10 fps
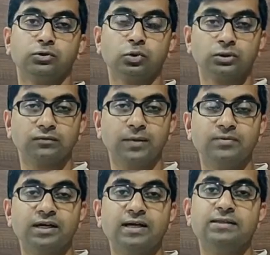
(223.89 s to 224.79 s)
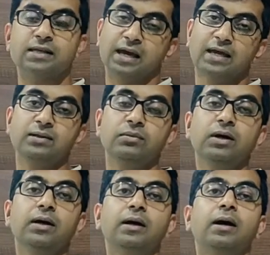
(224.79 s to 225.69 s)
social websites
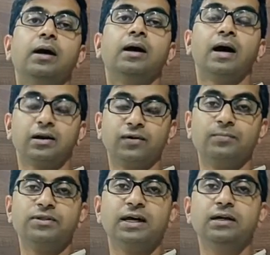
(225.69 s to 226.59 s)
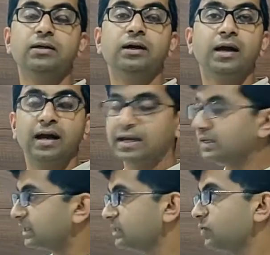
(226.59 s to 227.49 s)
and our website.
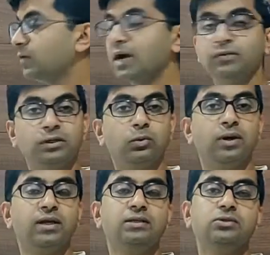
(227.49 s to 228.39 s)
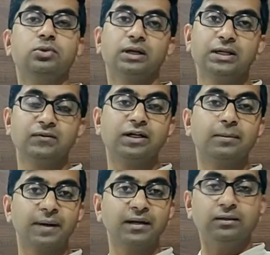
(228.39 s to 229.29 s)
And in case if you have any queries, you can leave a
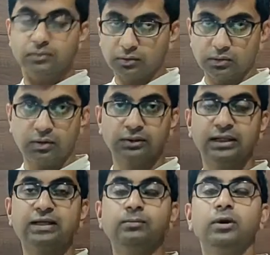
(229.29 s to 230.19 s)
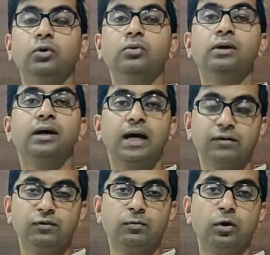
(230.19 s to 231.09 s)
comment on the link below
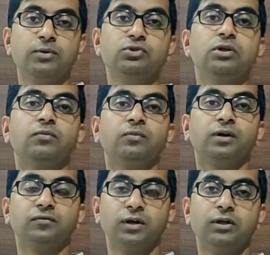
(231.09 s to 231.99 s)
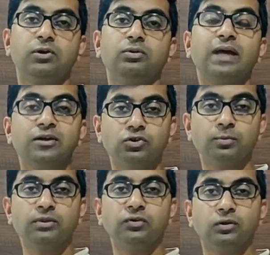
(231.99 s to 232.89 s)
and we promise to revert to you. Thank you
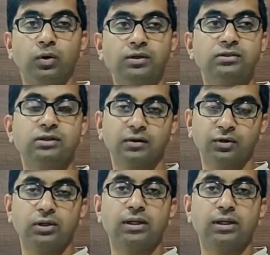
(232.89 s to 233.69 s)
so much for the watch. Have a good